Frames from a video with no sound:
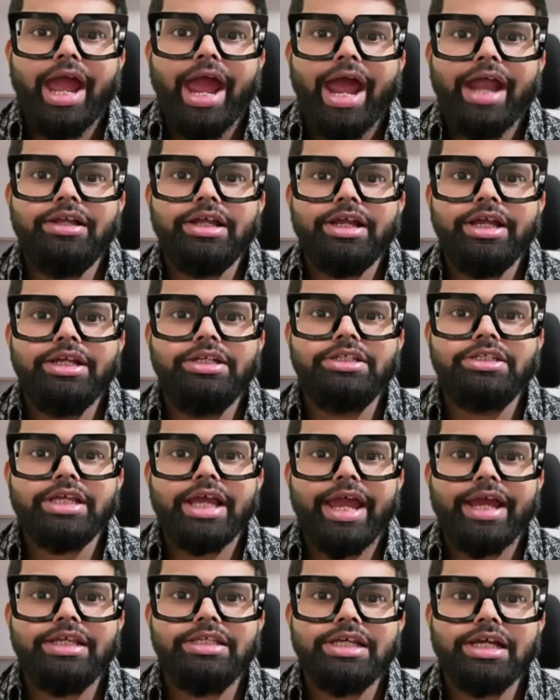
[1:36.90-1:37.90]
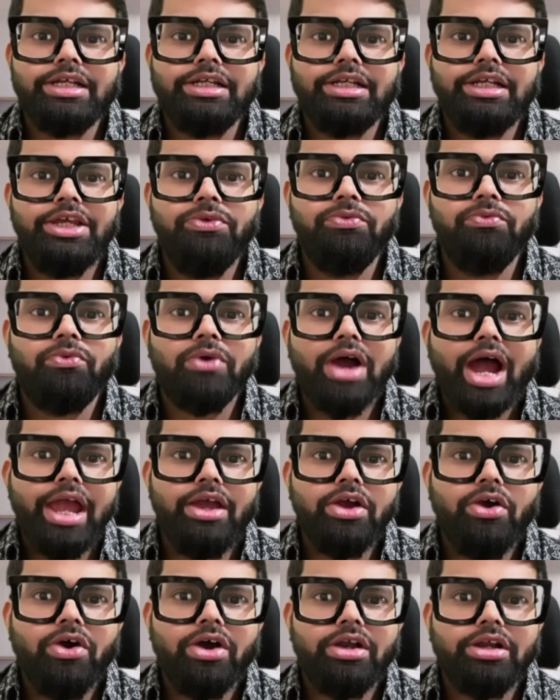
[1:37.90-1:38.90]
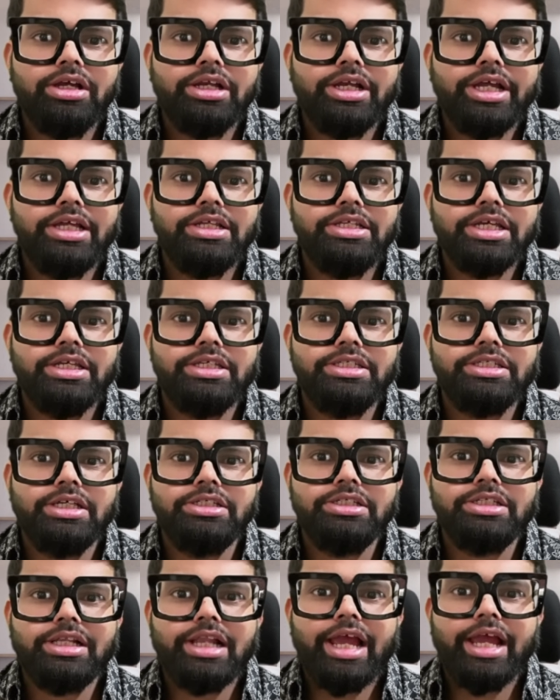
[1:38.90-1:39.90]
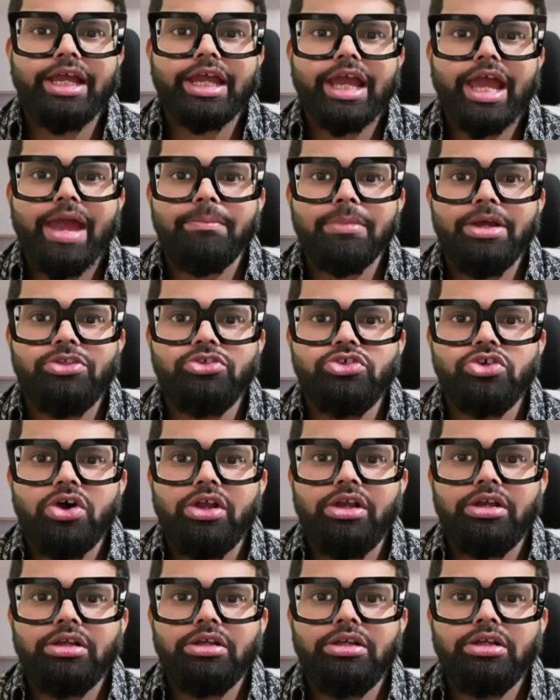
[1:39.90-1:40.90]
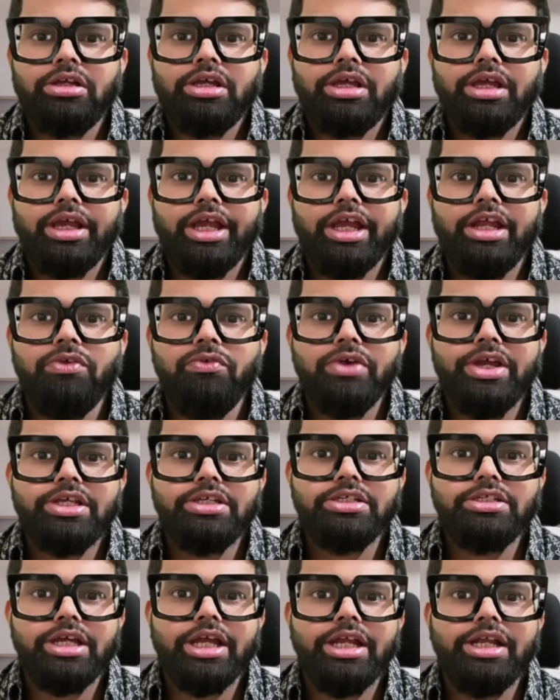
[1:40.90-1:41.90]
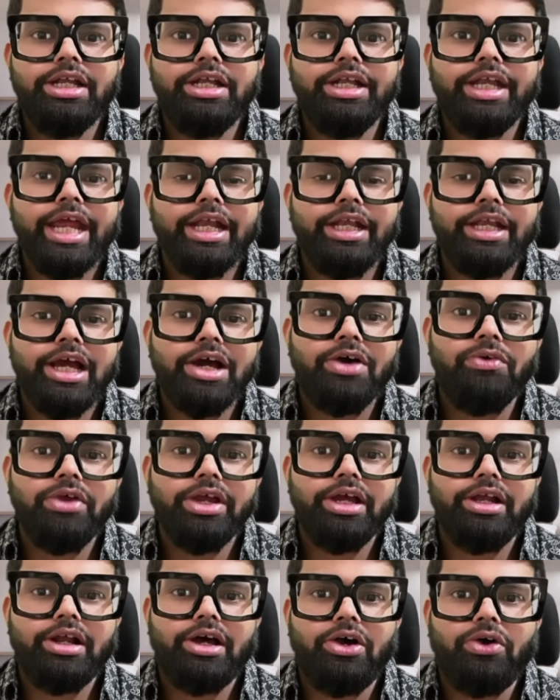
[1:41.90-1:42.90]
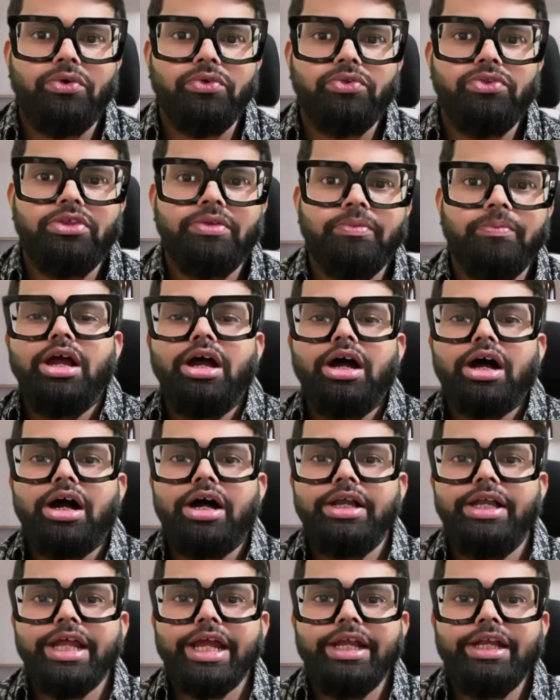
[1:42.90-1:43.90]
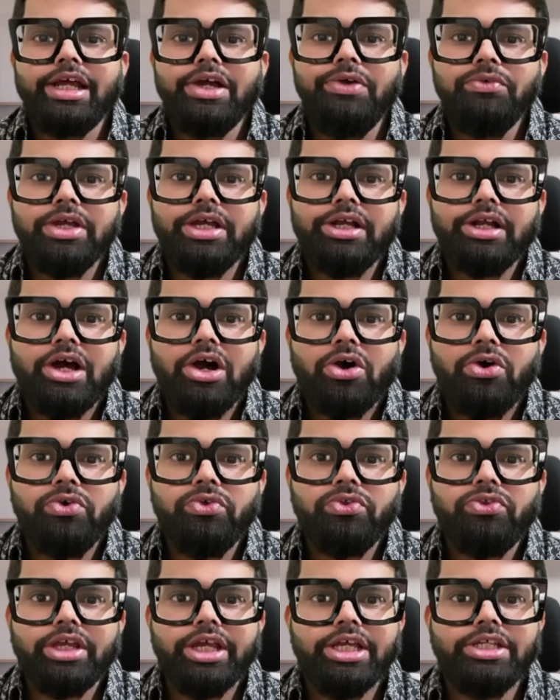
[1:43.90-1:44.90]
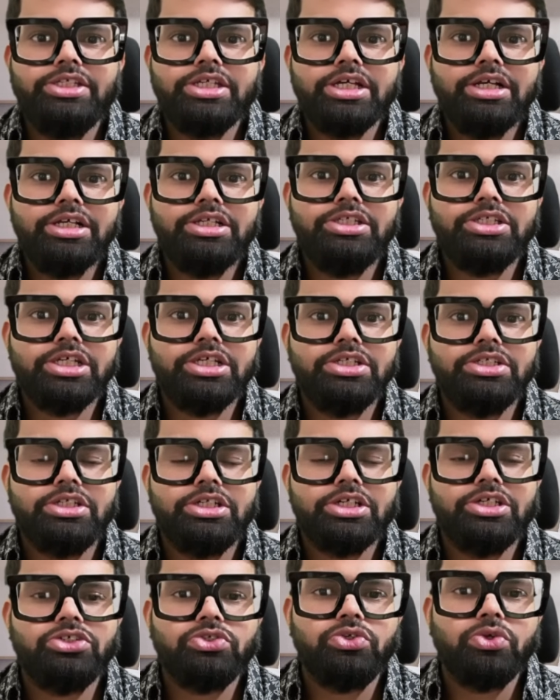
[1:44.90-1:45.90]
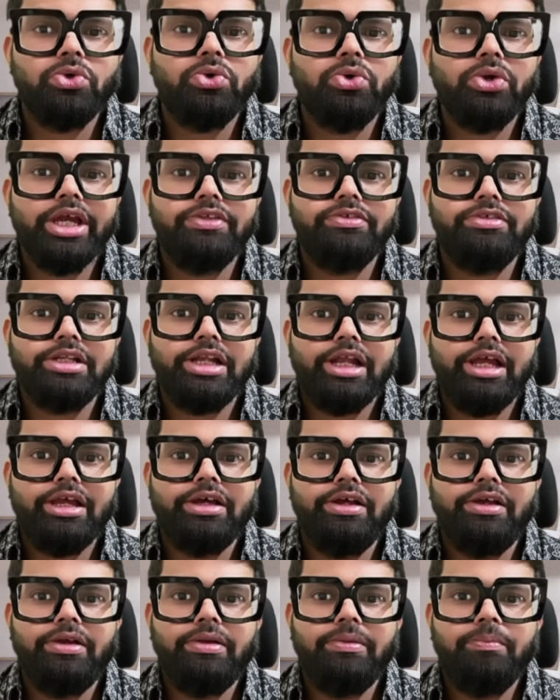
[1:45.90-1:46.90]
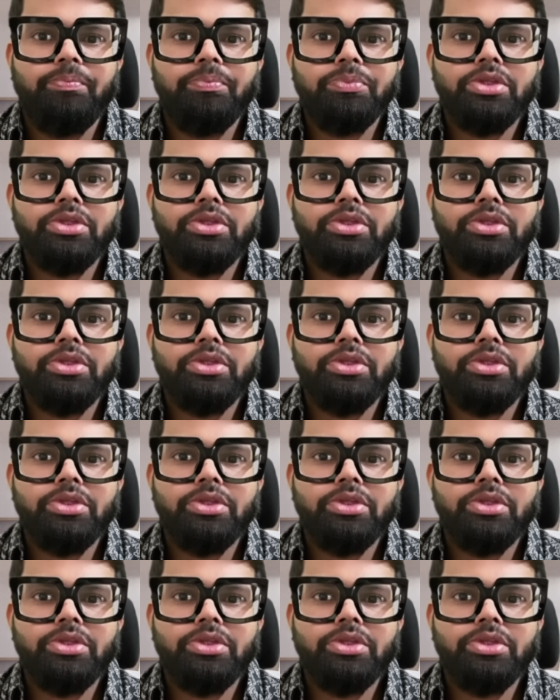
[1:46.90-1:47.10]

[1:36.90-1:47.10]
And it's exactly why organizations like Amazon invest in data warehouse. A data warehouse isn't just a storage layer.